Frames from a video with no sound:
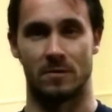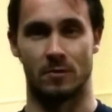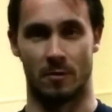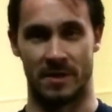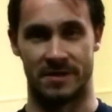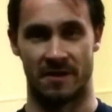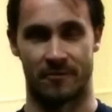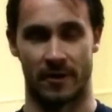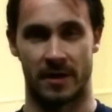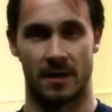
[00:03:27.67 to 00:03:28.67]
a little bit
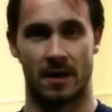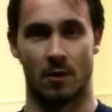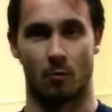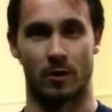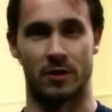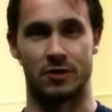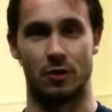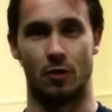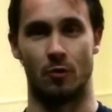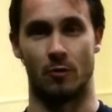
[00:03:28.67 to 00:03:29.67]
different. We're going to
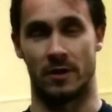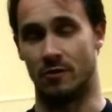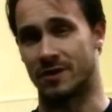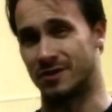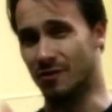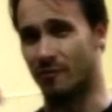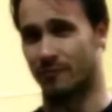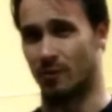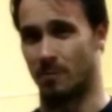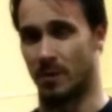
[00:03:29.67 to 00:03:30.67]
do, you could do a
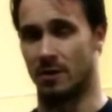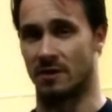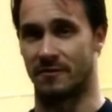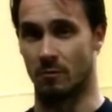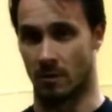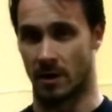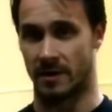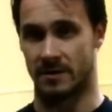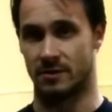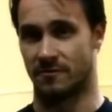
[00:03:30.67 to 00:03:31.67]
full pull if you
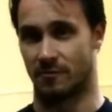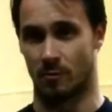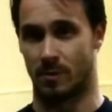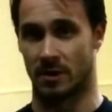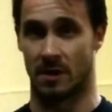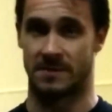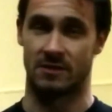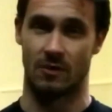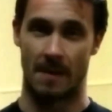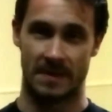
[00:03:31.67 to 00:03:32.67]
want, do full pull-ups
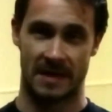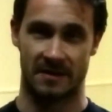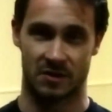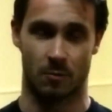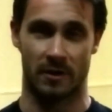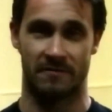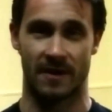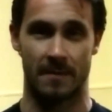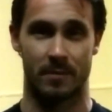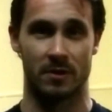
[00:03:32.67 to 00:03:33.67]
and drop it down to
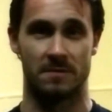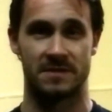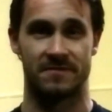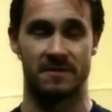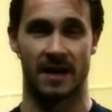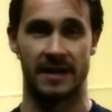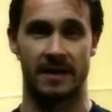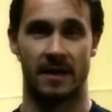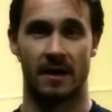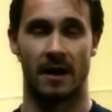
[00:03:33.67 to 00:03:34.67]
25 pull-ups if you like.
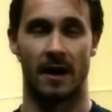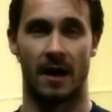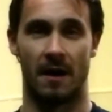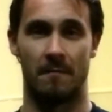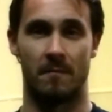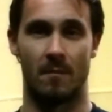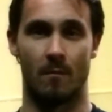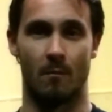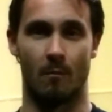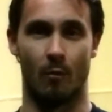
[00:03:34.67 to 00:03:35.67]

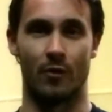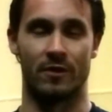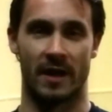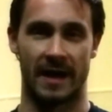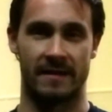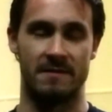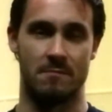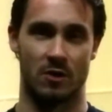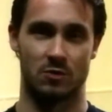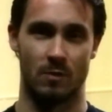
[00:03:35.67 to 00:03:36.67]
More than likely,
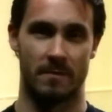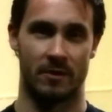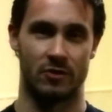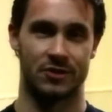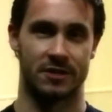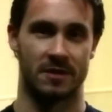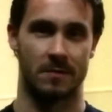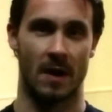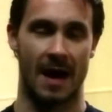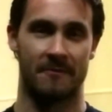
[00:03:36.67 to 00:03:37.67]
most women are just going to
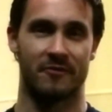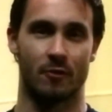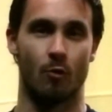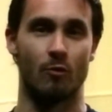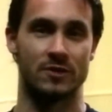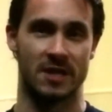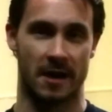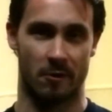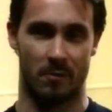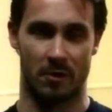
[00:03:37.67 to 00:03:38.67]
opt for the
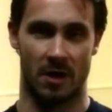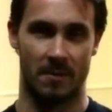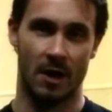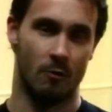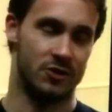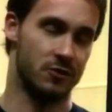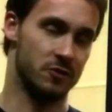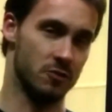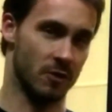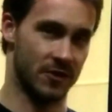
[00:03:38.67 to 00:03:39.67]
horizontal pull-up, which you
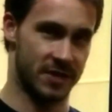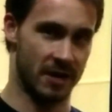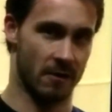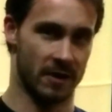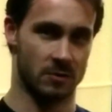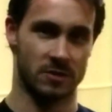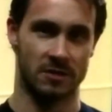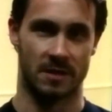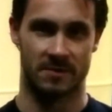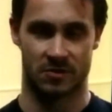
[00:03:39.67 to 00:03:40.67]
can do on the TRX, which
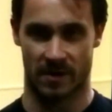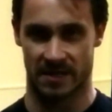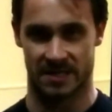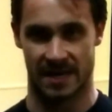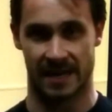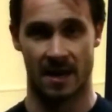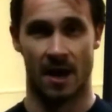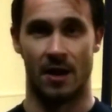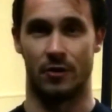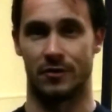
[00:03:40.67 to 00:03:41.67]
I'll demonstrate in a second.
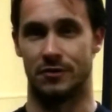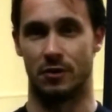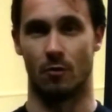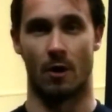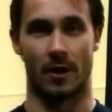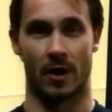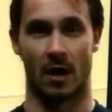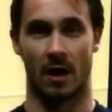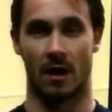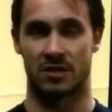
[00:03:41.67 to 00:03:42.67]
You can do on
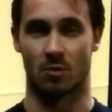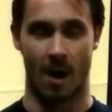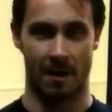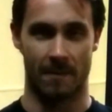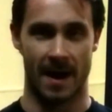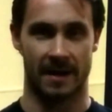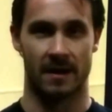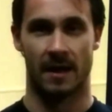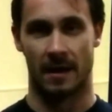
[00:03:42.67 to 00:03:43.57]
a squat rack